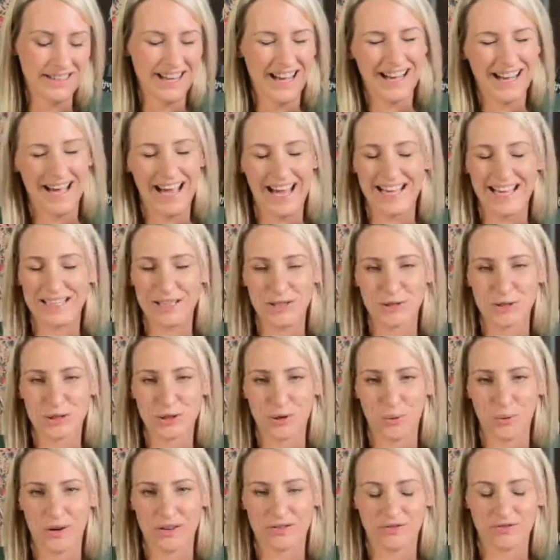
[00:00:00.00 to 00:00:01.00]
I hate using the
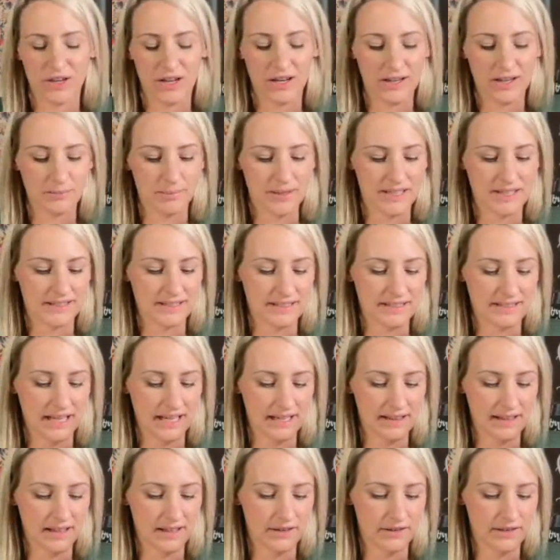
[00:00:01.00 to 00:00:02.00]
word font because it's
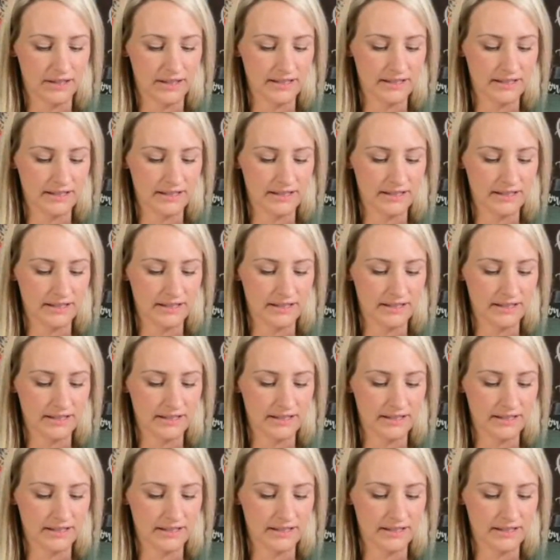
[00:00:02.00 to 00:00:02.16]
hand lettering.